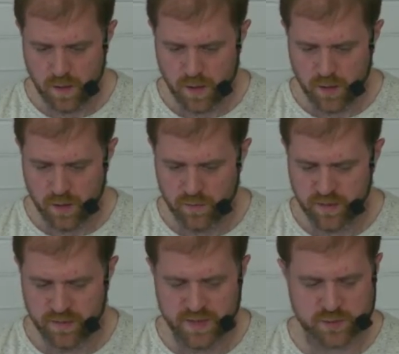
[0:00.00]
Note
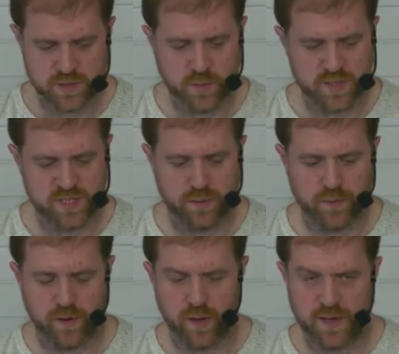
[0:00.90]
that there's also a
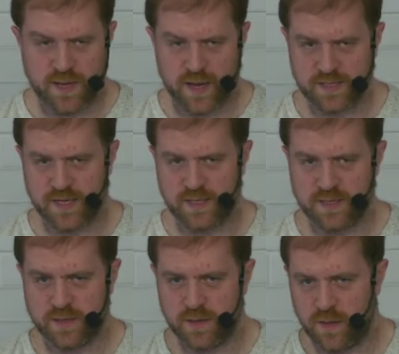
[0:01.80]
secret ID
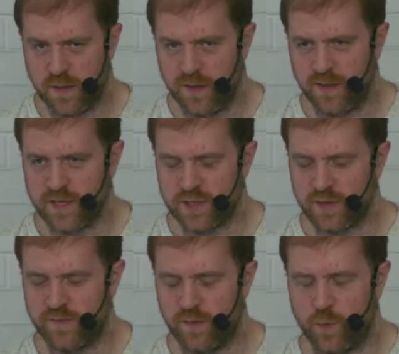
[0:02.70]
accessor. So
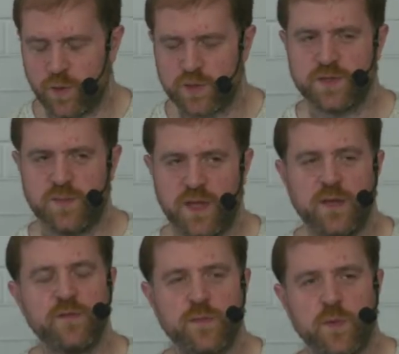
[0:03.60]
if you want to be
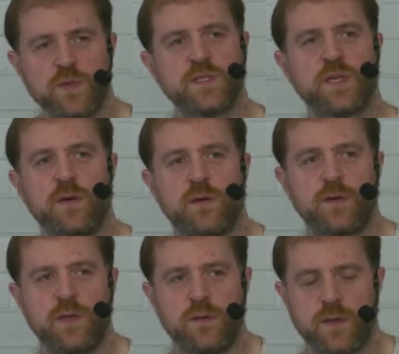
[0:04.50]
even more secure,
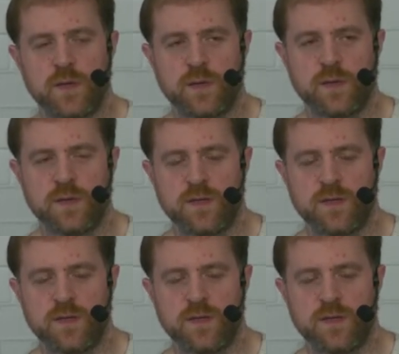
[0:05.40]
you can